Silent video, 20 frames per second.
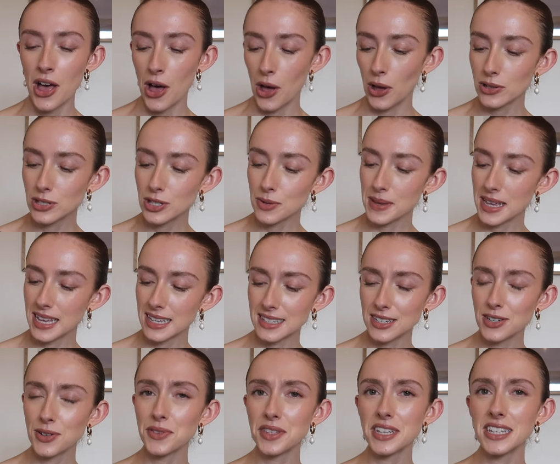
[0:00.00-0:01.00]
Also because I
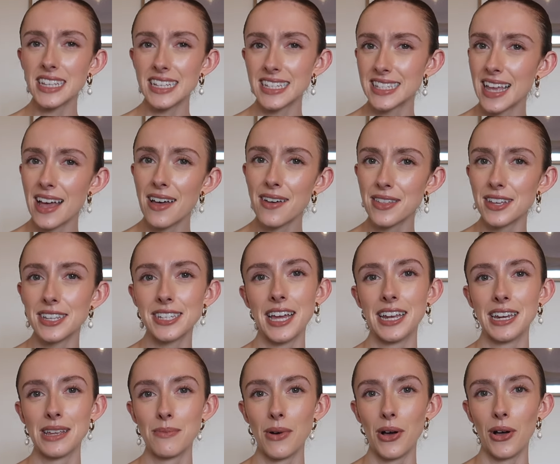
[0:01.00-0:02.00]
don't think they sell this
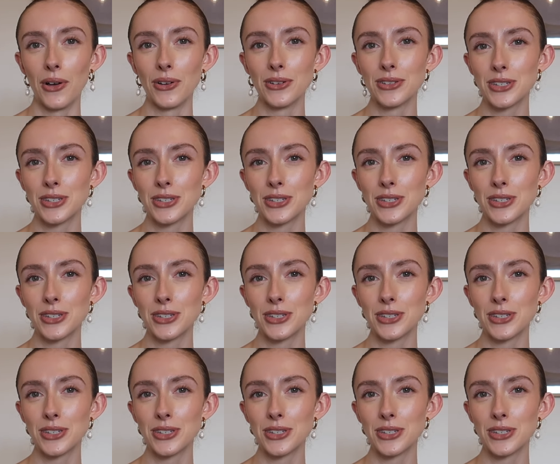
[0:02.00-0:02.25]
anymore,